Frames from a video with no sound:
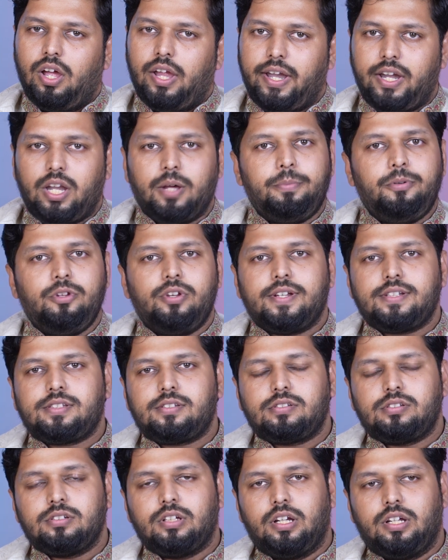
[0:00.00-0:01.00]

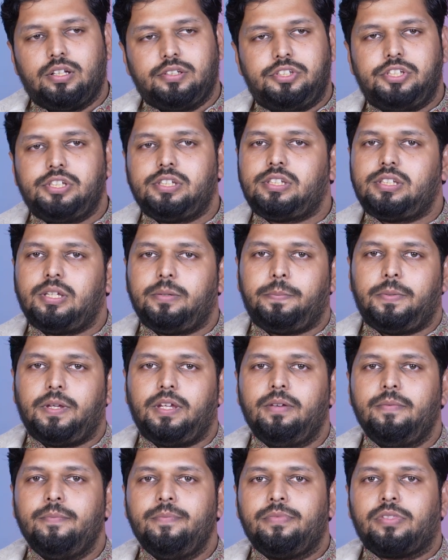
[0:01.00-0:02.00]
AWS,
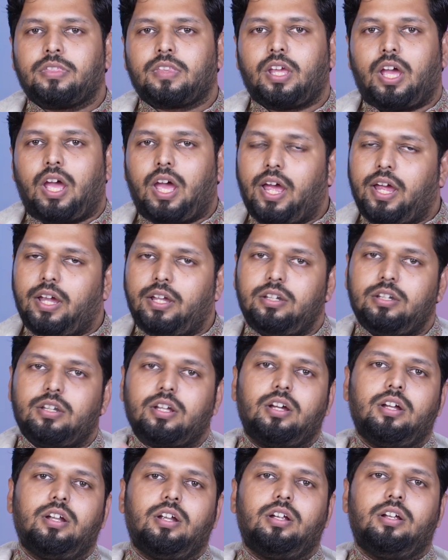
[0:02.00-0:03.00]
GCP,
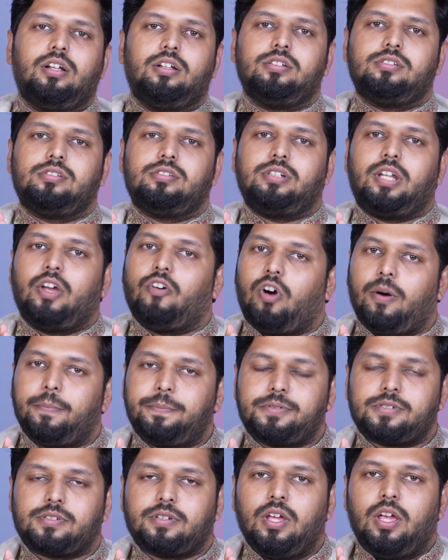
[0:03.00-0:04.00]
and
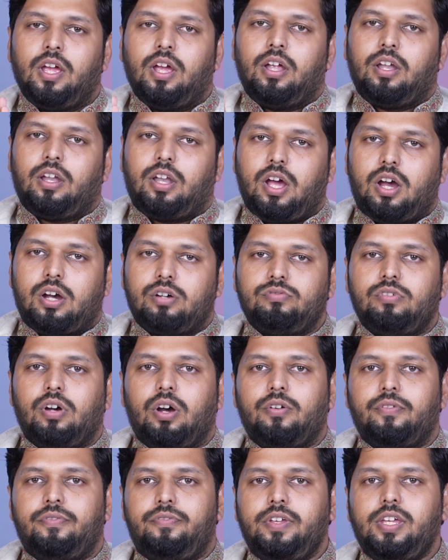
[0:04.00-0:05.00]
DevOps.
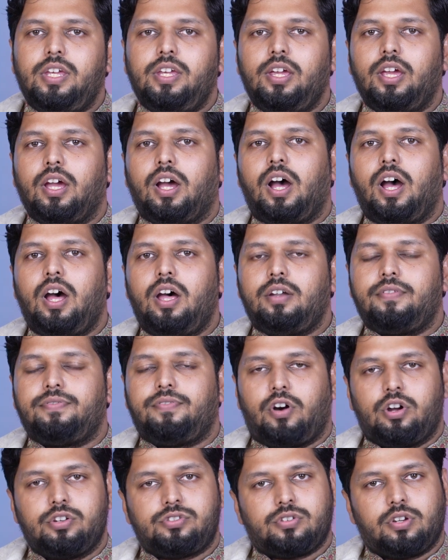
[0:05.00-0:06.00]
Now, we are
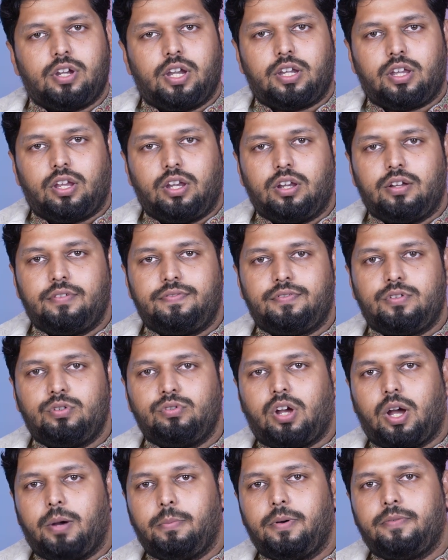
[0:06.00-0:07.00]
fortunate enough
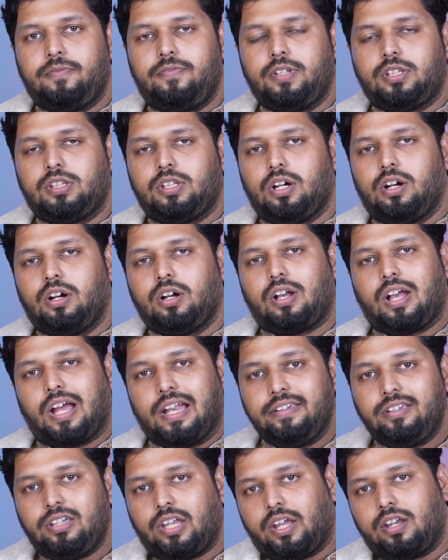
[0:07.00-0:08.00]
to come up with a
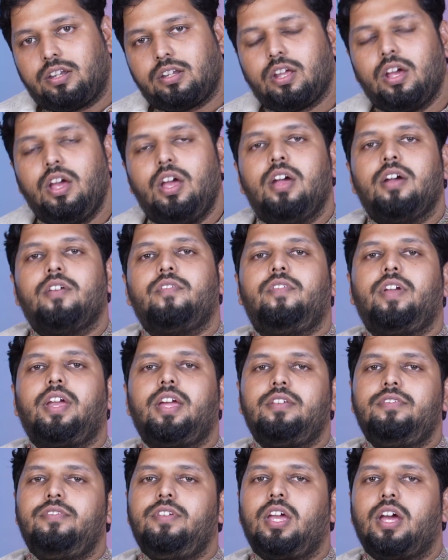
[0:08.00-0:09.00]
content
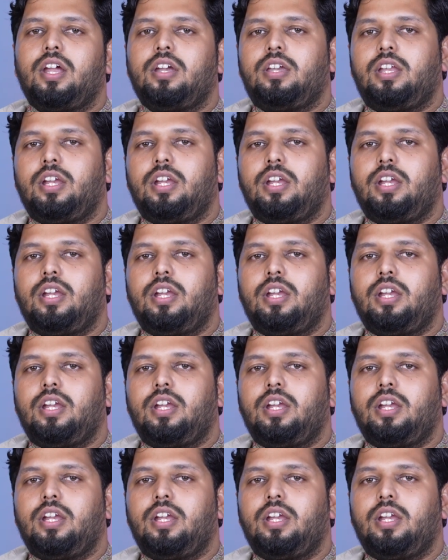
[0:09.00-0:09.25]
where we are